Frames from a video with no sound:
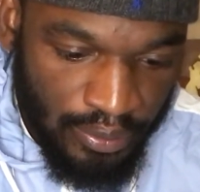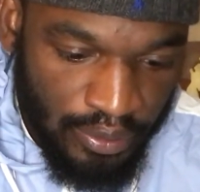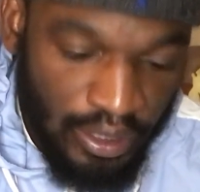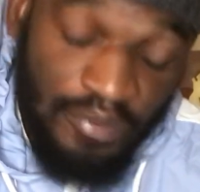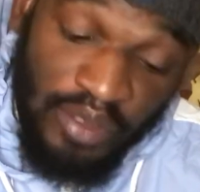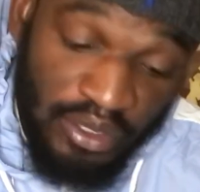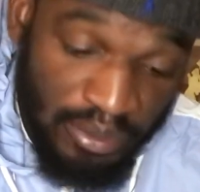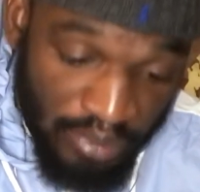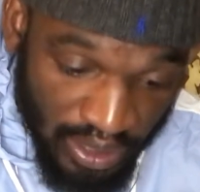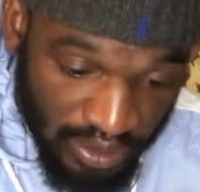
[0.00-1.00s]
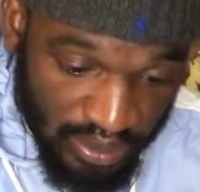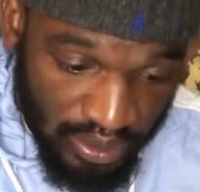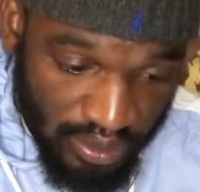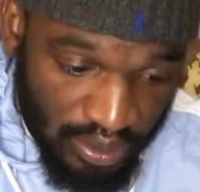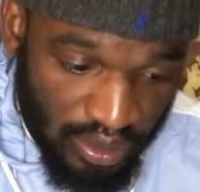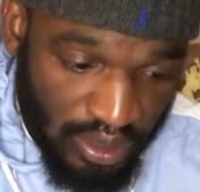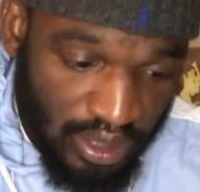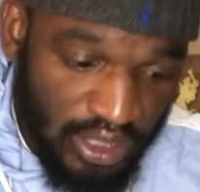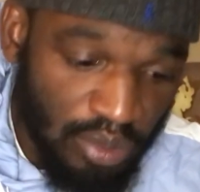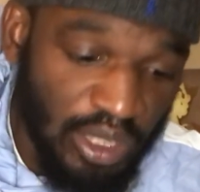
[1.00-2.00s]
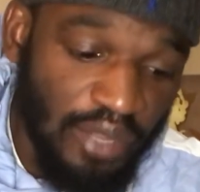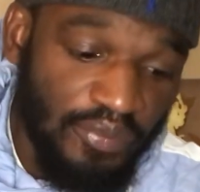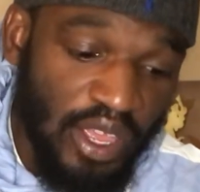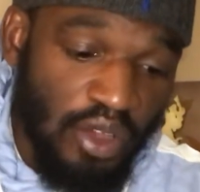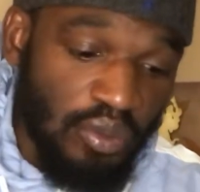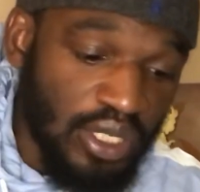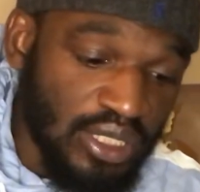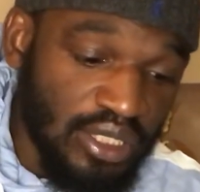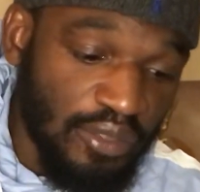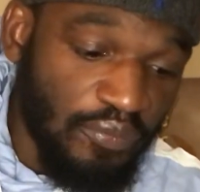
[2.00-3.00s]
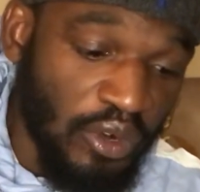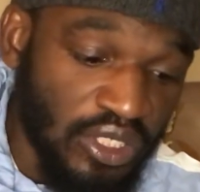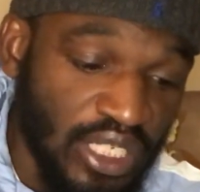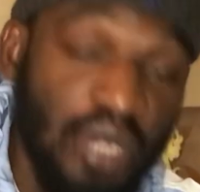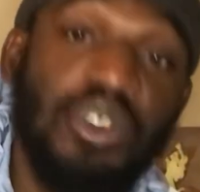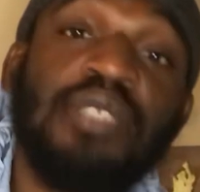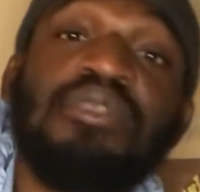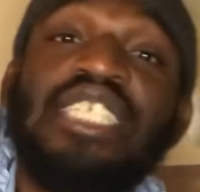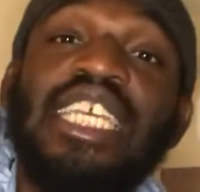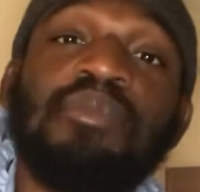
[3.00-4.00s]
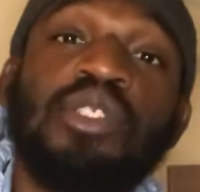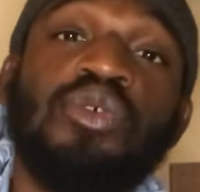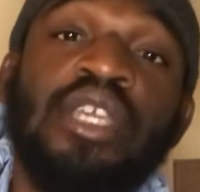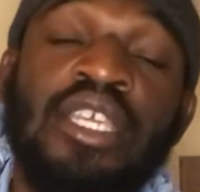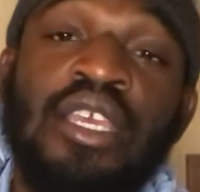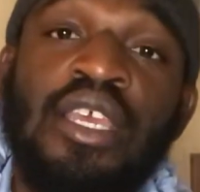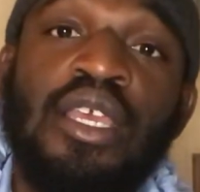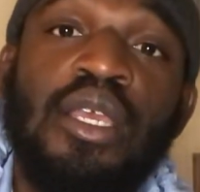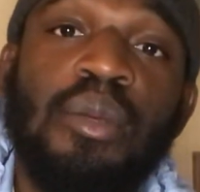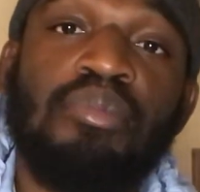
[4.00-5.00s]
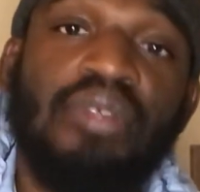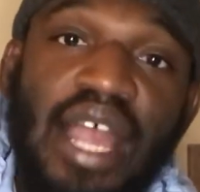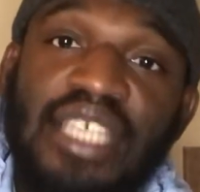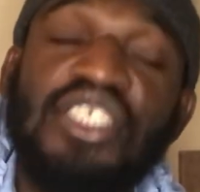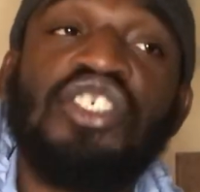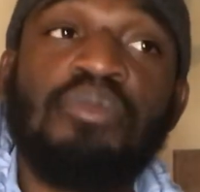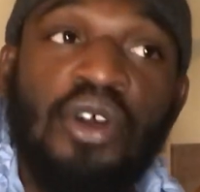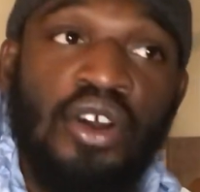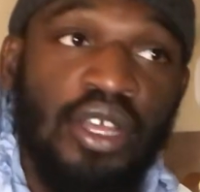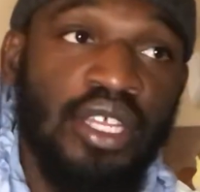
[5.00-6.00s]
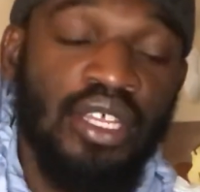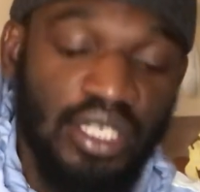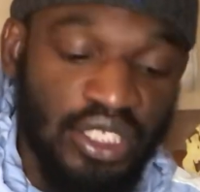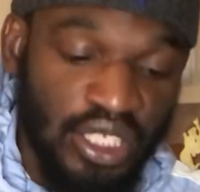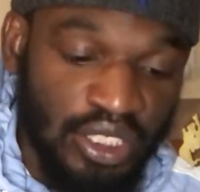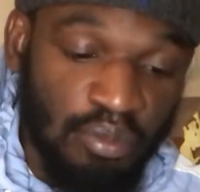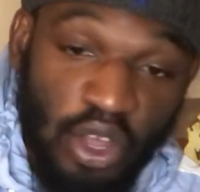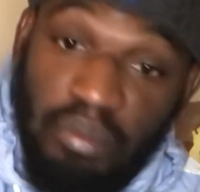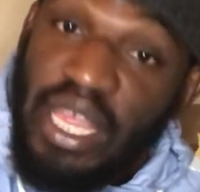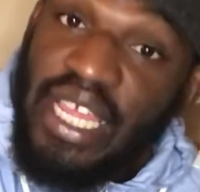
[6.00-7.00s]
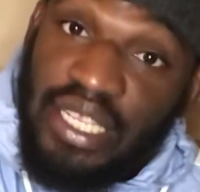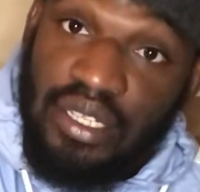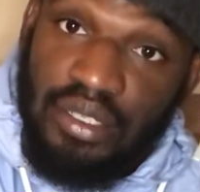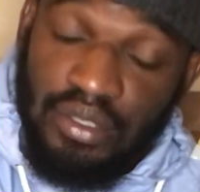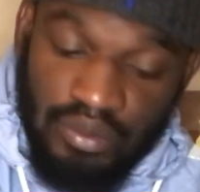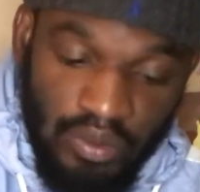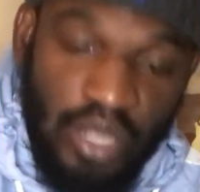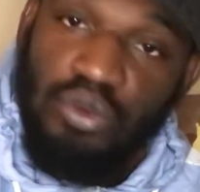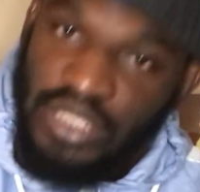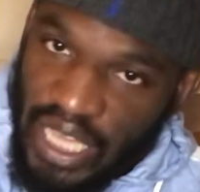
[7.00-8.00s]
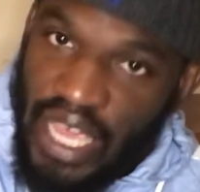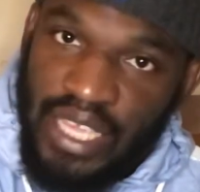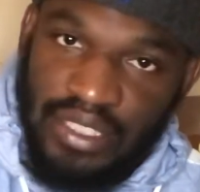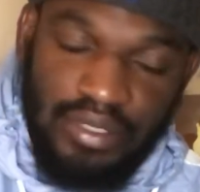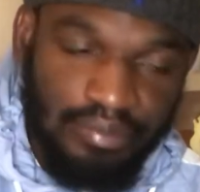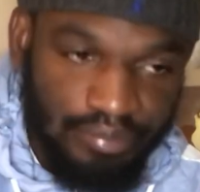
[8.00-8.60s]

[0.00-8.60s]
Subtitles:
they found some things. So what they found was, the first thing was some text between Braz and Jamal Blanding, right, who was Khaz,